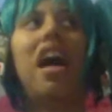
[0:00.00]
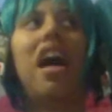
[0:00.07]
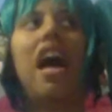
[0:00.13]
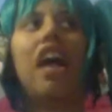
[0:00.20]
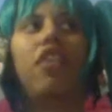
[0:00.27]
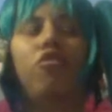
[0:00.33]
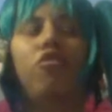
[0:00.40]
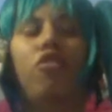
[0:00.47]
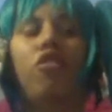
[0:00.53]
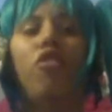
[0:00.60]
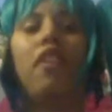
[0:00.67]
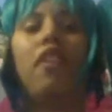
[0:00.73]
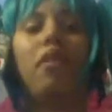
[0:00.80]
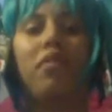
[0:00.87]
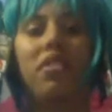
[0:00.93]
don't know if
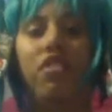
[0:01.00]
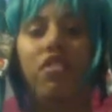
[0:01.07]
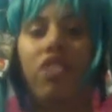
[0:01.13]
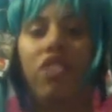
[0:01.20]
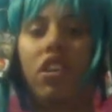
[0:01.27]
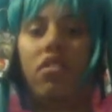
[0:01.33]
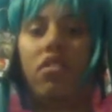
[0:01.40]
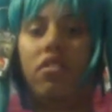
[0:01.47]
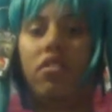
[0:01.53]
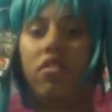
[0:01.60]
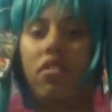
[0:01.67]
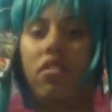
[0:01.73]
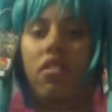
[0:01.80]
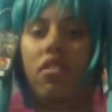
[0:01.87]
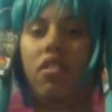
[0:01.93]
I would
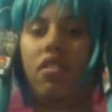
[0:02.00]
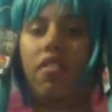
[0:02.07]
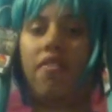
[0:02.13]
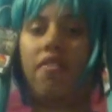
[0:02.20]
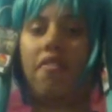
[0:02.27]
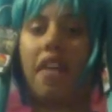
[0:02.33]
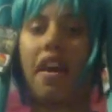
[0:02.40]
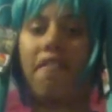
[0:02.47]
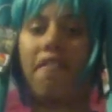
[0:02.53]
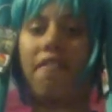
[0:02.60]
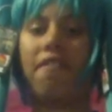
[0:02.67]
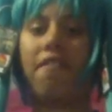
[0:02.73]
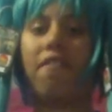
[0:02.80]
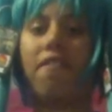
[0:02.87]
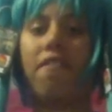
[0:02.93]
suggest
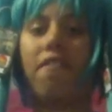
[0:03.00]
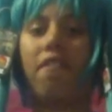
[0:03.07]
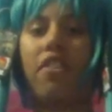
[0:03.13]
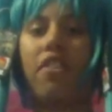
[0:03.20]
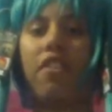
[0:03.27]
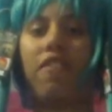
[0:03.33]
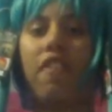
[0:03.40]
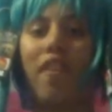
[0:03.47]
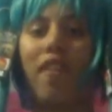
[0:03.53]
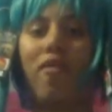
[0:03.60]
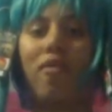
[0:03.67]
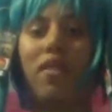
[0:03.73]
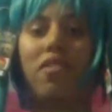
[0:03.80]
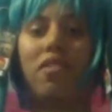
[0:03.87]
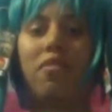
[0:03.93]
the five
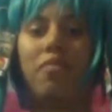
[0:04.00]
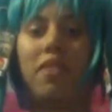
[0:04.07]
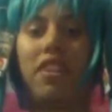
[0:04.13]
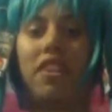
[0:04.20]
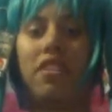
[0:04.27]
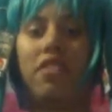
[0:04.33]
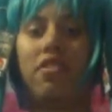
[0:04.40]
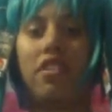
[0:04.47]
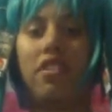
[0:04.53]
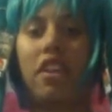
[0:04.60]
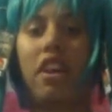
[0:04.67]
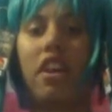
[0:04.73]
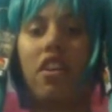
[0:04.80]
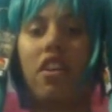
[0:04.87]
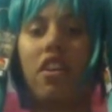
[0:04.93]
wits because
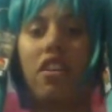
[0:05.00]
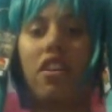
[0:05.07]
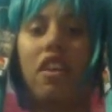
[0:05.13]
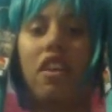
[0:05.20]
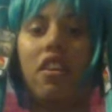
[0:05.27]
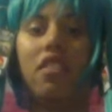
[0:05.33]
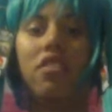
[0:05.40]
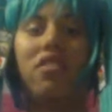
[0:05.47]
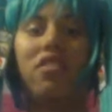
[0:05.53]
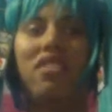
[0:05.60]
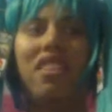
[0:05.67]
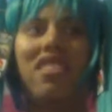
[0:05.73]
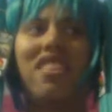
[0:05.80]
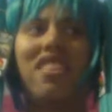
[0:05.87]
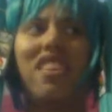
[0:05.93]
it is, I
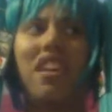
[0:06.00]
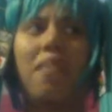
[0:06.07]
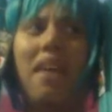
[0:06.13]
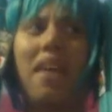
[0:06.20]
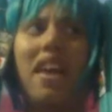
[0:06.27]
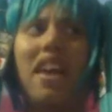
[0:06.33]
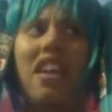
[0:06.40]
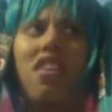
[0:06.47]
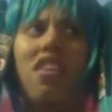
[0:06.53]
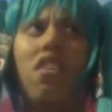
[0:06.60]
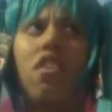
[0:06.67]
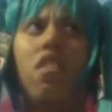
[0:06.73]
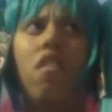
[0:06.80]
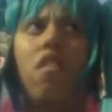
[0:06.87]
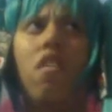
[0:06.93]
think I paid
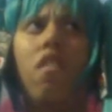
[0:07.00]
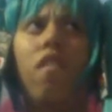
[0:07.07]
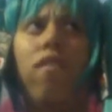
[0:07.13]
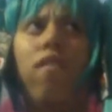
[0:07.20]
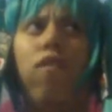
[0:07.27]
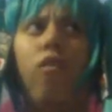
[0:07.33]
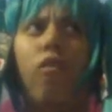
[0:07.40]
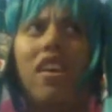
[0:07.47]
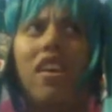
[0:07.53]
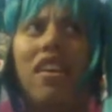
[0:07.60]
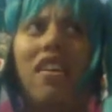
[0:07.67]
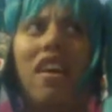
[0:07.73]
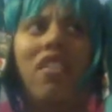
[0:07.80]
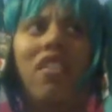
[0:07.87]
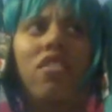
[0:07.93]

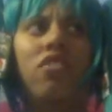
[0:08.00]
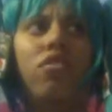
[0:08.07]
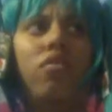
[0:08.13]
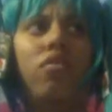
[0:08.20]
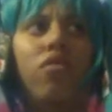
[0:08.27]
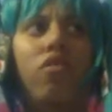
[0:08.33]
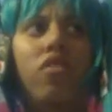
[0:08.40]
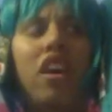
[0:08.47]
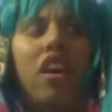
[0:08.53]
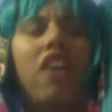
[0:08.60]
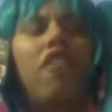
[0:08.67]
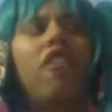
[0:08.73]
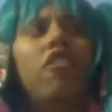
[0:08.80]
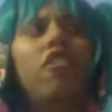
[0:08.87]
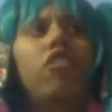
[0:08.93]
$40 for it,
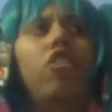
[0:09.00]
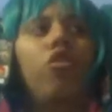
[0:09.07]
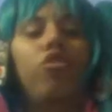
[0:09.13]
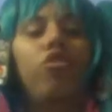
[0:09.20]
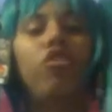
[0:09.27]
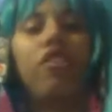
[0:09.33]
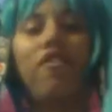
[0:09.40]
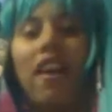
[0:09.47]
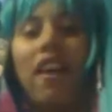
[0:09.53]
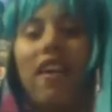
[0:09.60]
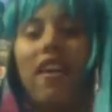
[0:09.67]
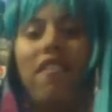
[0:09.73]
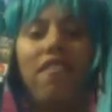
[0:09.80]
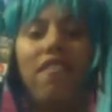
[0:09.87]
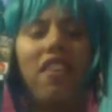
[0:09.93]
or no,
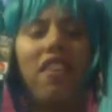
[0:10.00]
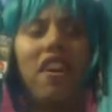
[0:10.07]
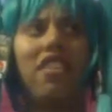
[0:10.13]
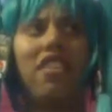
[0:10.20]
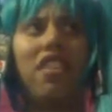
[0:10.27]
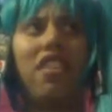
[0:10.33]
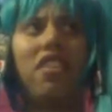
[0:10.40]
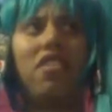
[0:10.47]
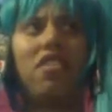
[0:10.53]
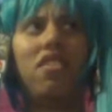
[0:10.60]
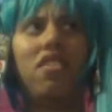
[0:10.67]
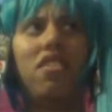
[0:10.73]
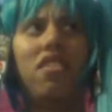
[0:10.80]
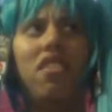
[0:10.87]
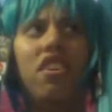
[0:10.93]
35, I think.
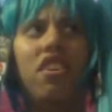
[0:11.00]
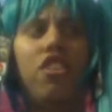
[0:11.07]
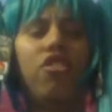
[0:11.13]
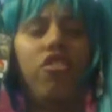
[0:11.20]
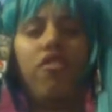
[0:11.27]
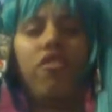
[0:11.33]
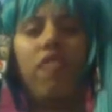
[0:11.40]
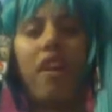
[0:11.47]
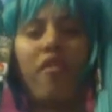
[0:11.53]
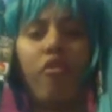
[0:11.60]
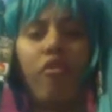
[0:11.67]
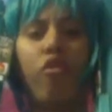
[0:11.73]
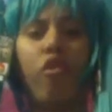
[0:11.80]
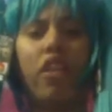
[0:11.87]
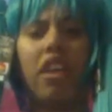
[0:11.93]
35 or
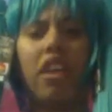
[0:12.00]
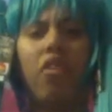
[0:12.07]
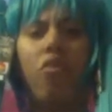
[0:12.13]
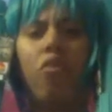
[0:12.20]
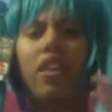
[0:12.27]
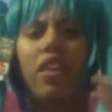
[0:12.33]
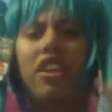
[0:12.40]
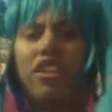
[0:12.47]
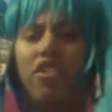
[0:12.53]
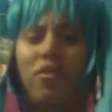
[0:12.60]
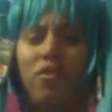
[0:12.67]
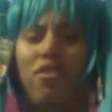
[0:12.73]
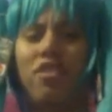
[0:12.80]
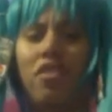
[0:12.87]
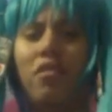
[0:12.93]
40. One of
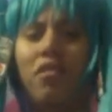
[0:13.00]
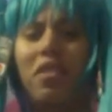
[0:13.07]
those two.